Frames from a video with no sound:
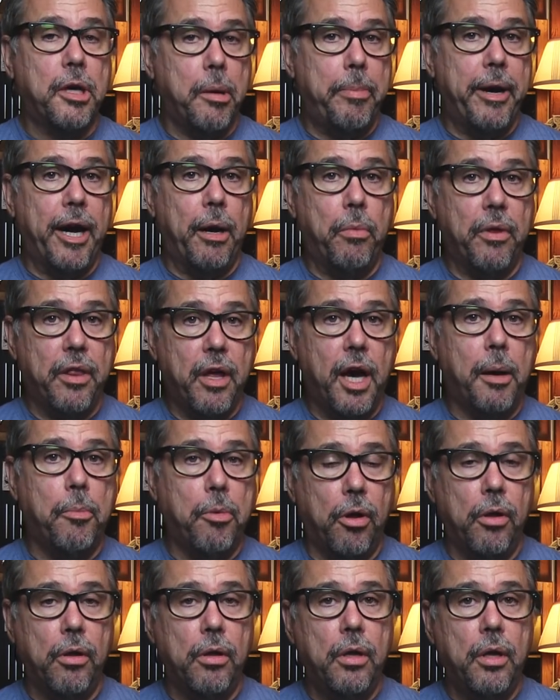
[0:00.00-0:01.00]
compared with
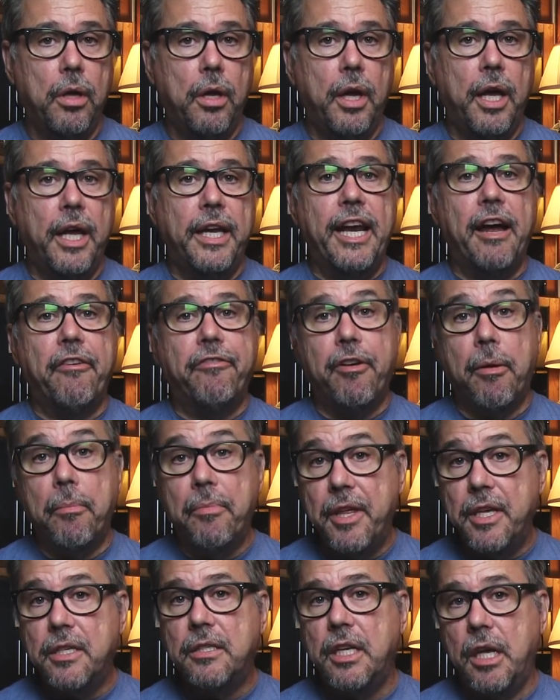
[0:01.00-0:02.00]
Hubble. Now
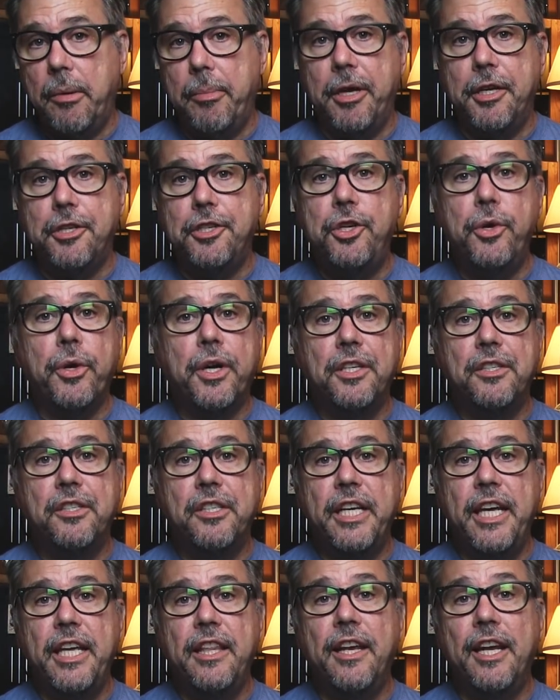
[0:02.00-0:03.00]
from this image, you can
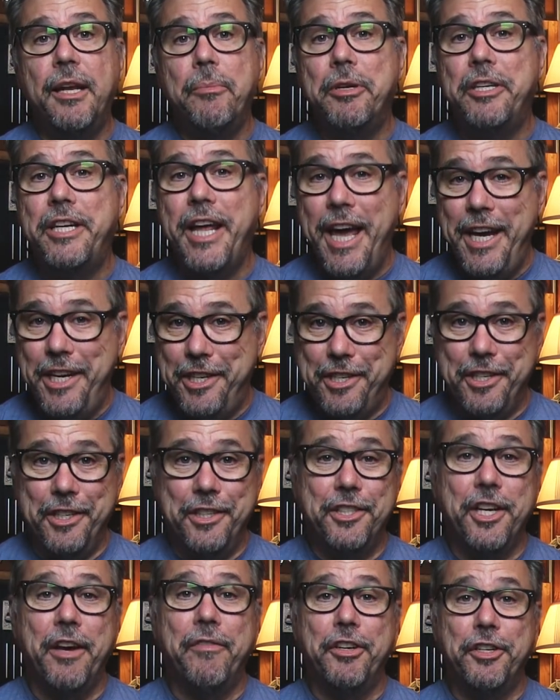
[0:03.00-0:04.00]
see the
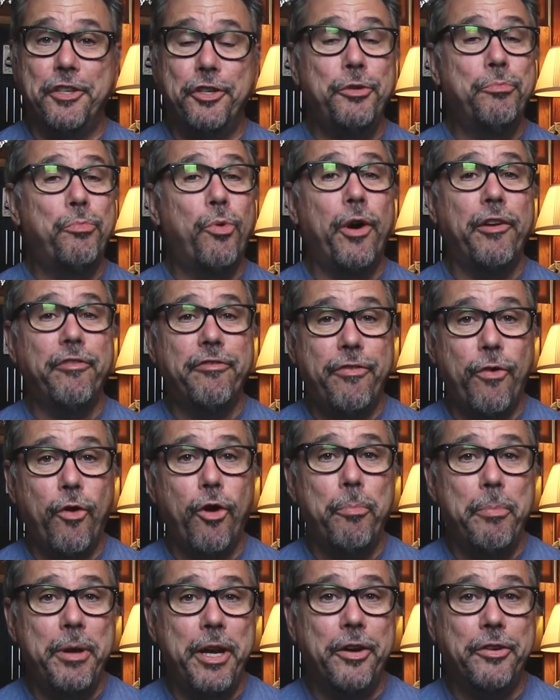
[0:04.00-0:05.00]
limitations of a
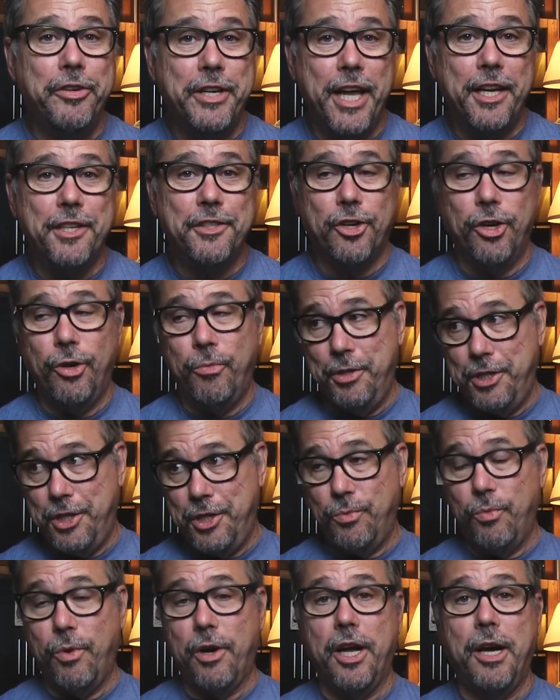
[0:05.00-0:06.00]
2.4 meter telescope,
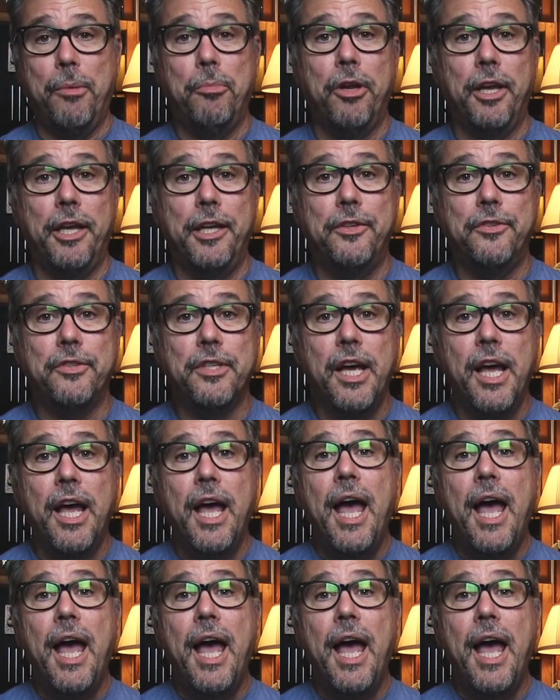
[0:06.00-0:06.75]
which is what Hubble is,